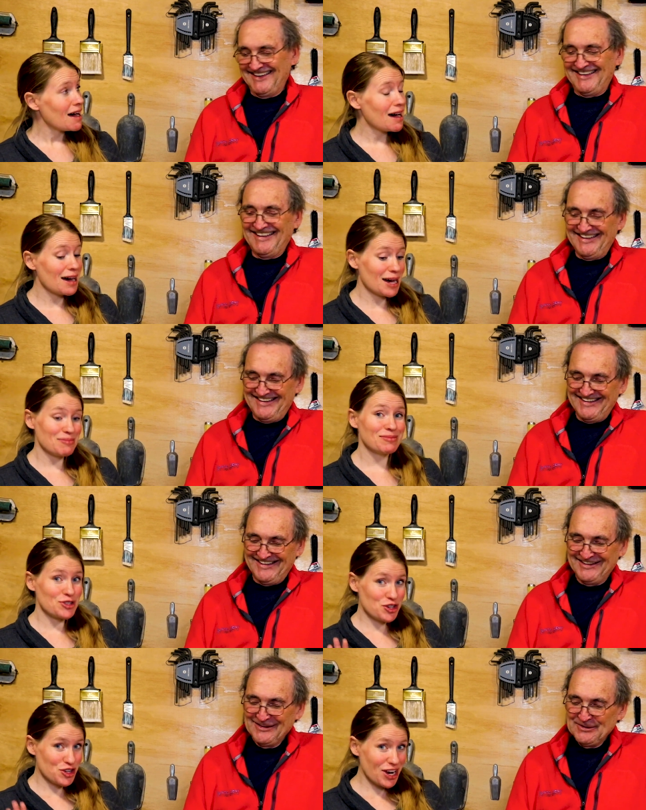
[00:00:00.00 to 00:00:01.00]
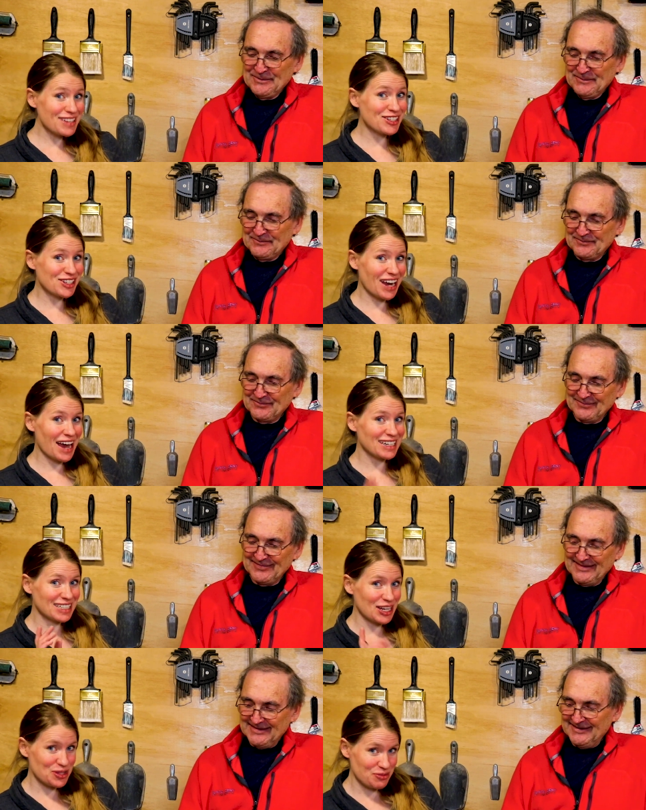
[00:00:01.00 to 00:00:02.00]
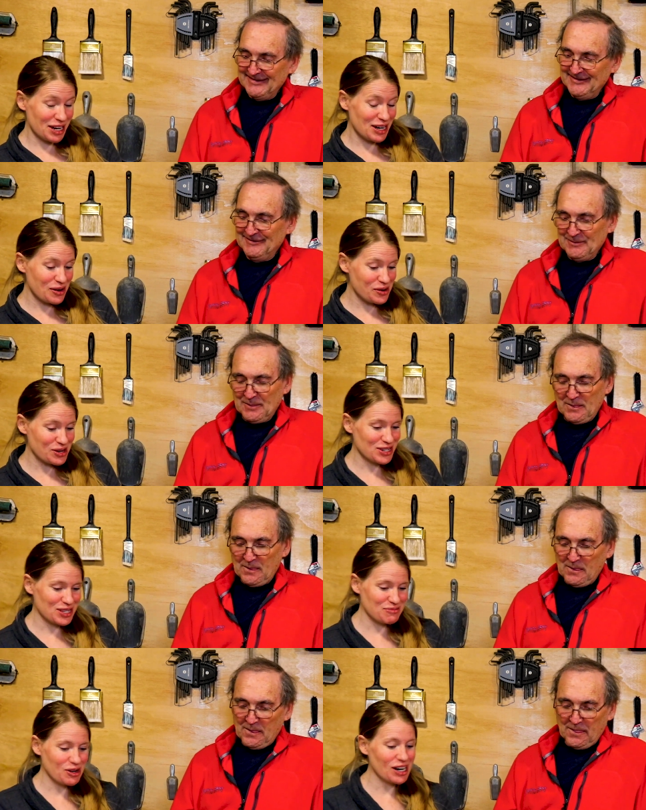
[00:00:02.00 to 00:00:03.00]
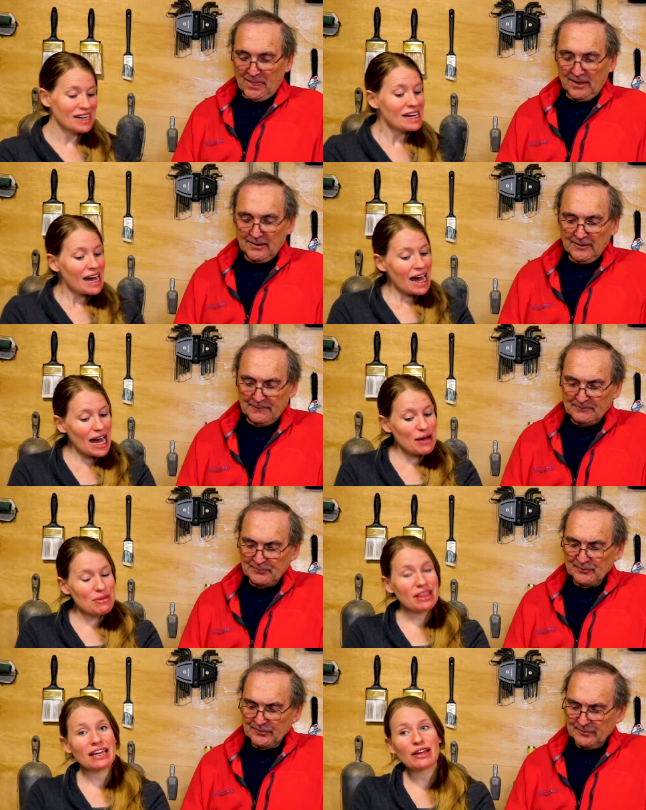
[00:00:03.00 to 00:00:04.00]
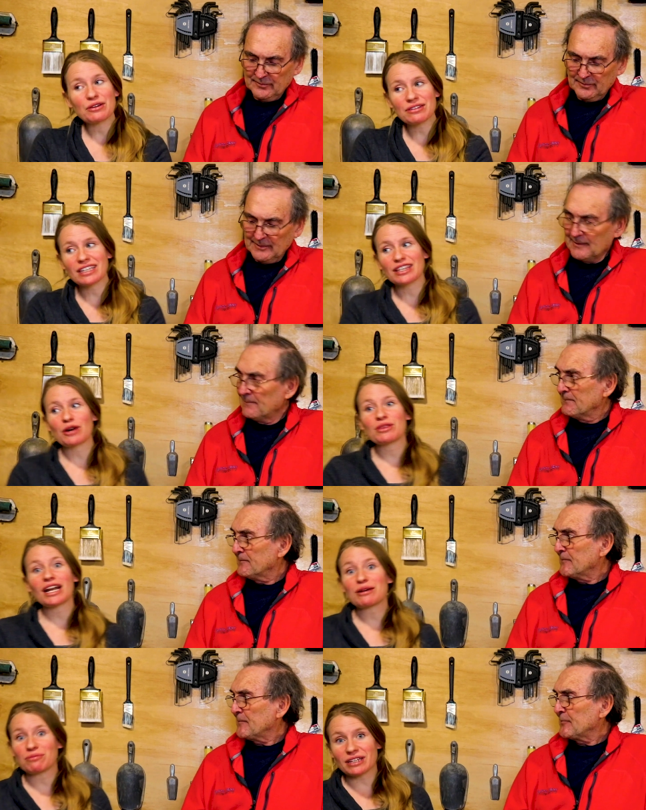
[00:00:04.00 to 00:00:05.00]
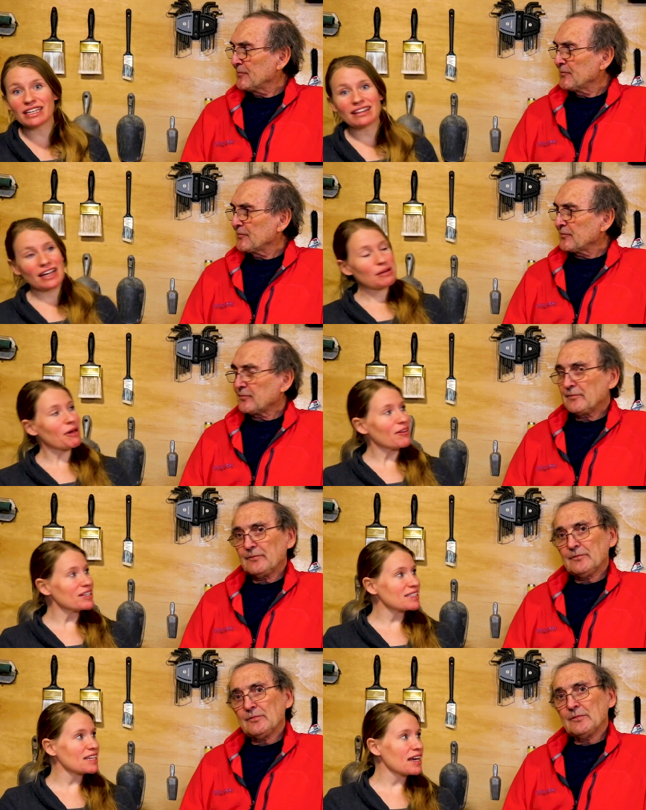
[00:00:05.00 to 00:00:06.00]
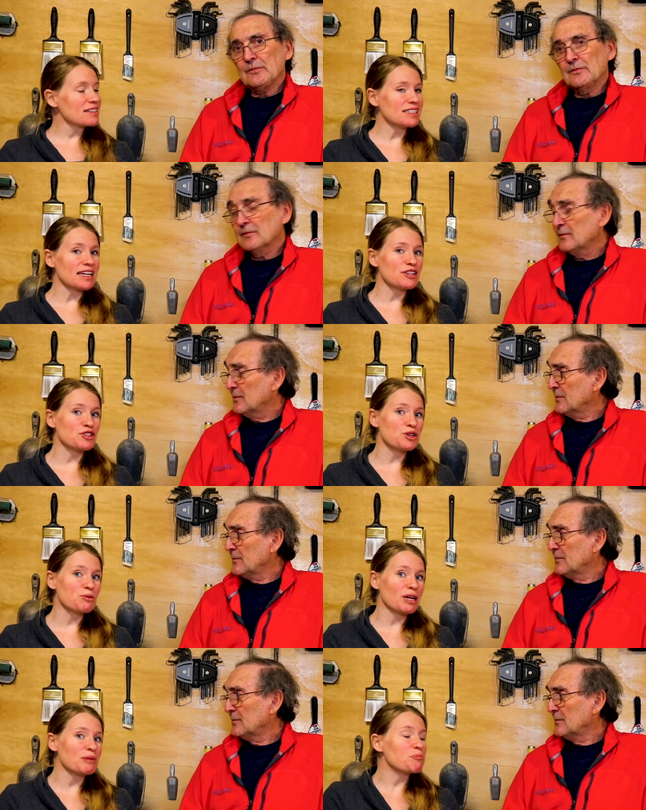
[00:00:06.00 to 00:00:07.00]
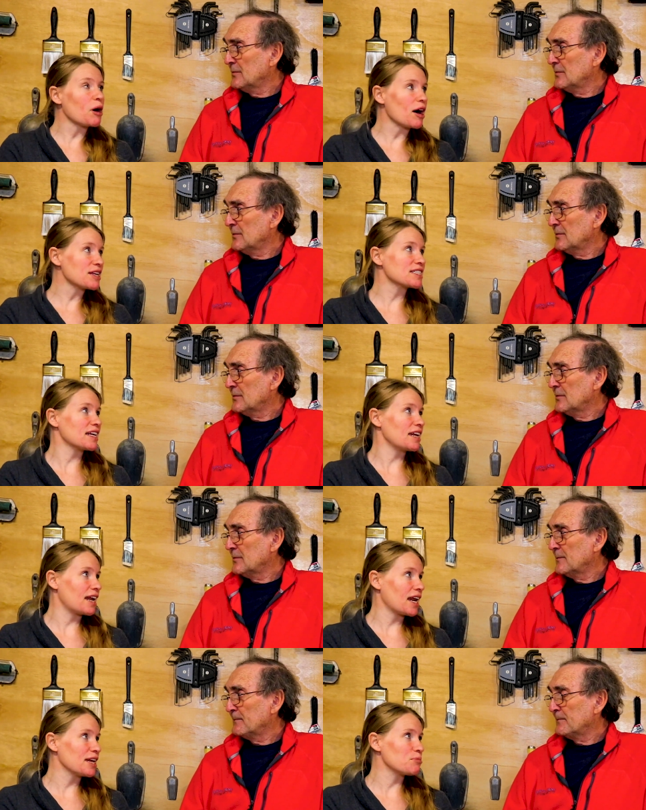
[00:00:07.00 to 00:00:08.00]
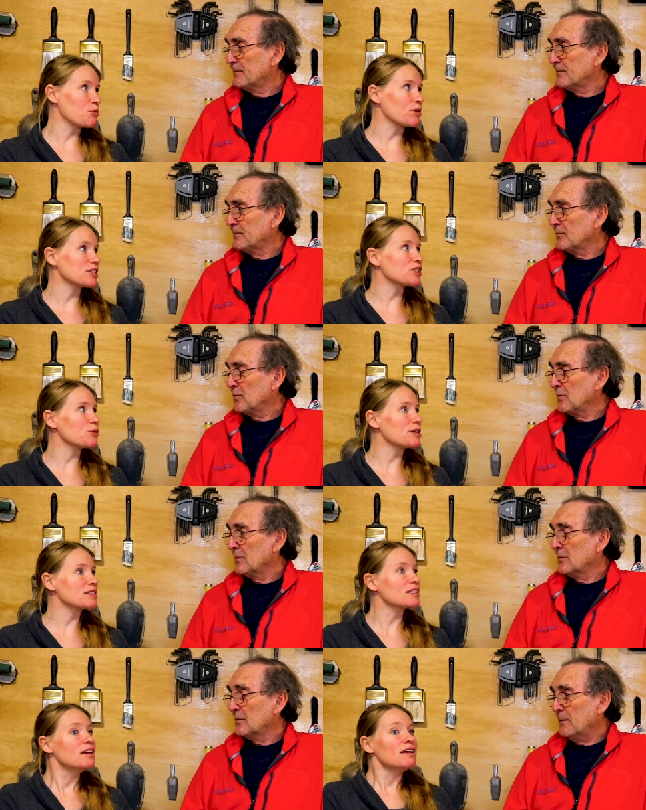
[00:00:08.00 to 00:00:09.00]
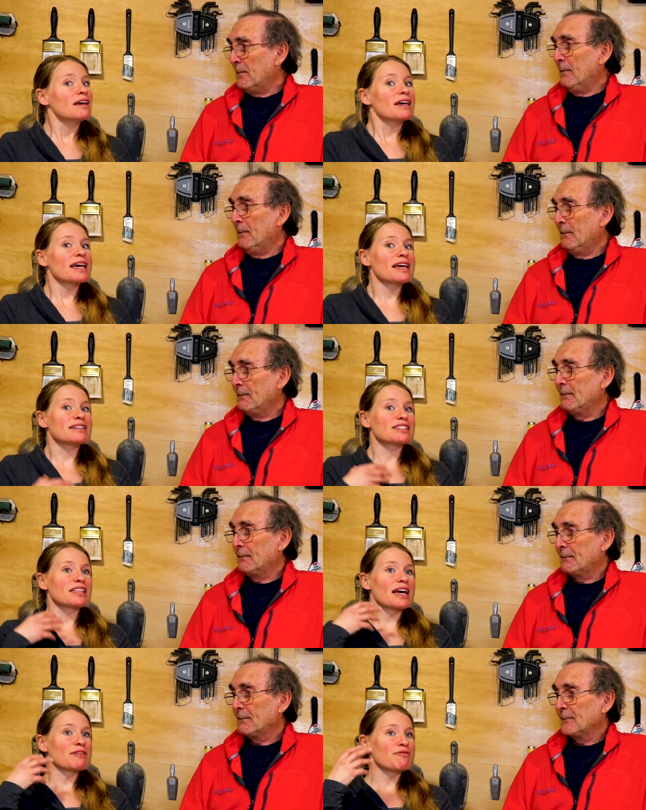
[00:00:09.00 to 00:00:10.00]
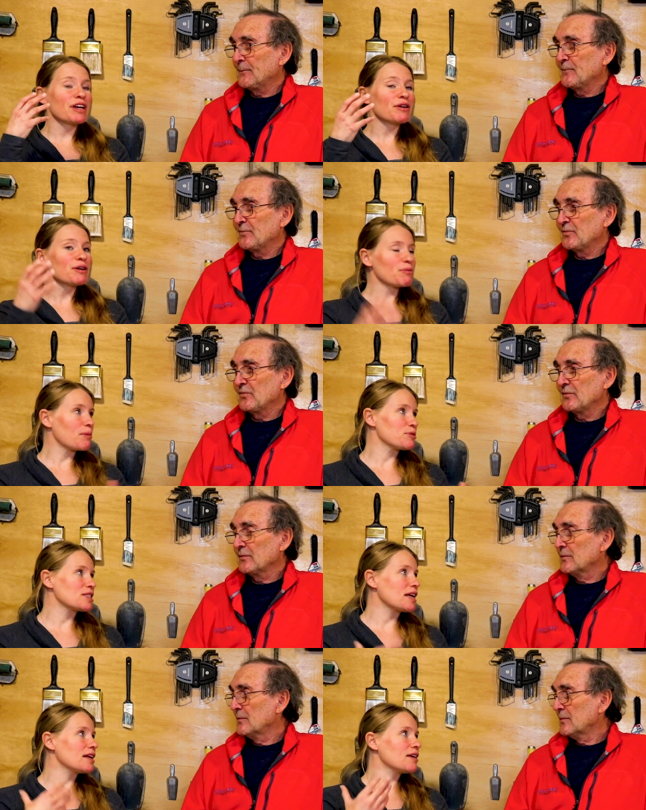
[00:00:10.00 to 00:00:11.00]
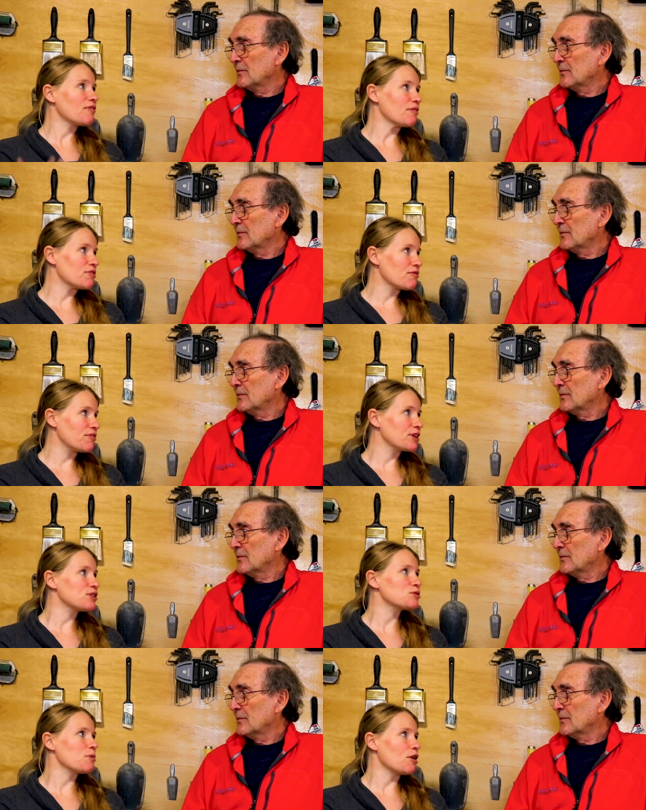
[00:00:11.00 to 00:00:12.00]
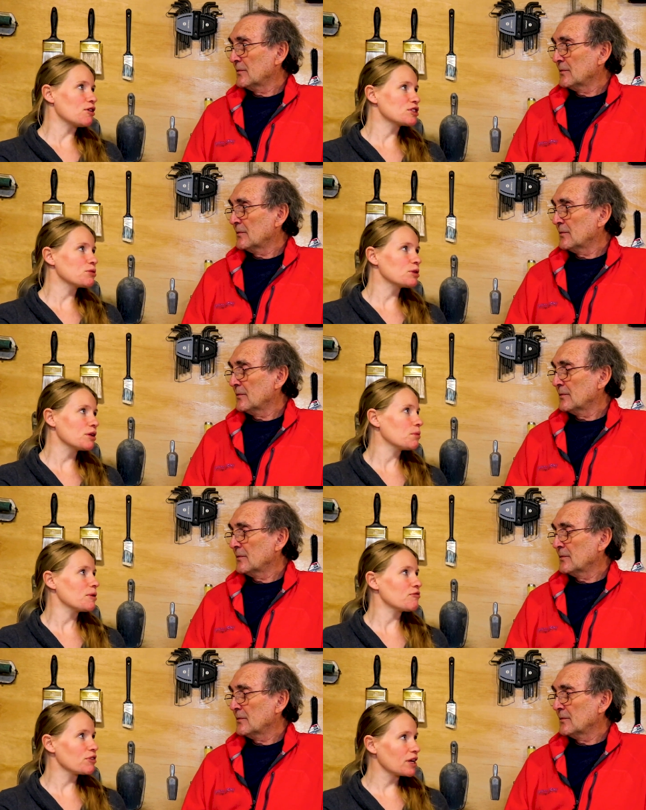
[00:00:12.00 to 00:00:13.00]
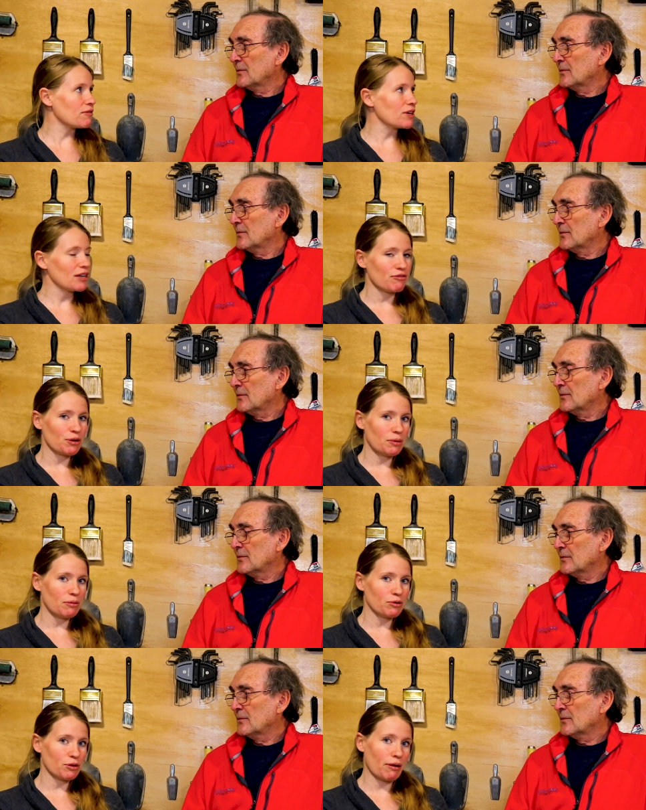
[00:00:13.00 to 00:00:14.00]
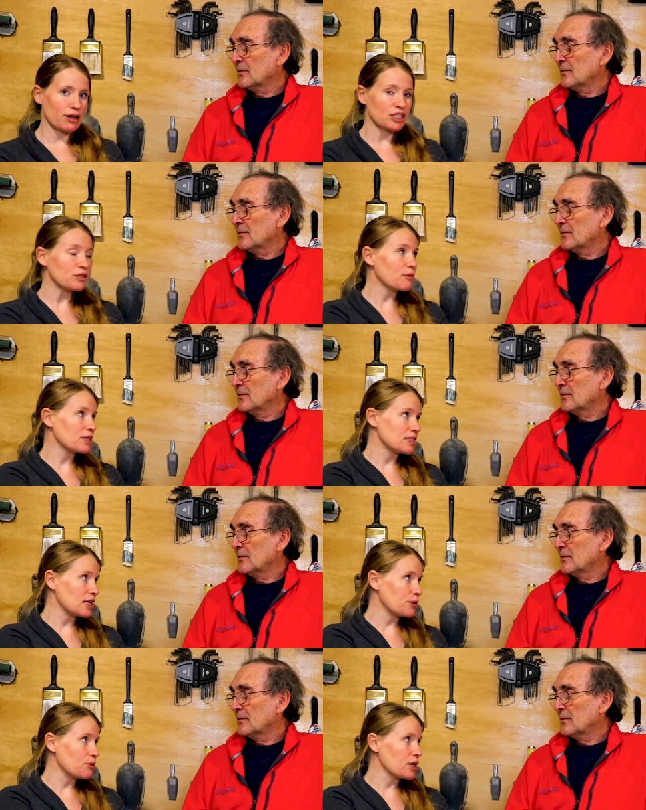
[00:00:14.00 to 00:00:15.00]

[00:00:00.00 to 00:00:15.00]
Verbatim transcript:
Speaker 1: um, just checked because we need to order some more. Yeah. Um, the other thing, though, that I really like about this test is you can pause it at any point. So it's hmm. it's like very representative of the field, but also a little bit forgiving for people who actually want to take a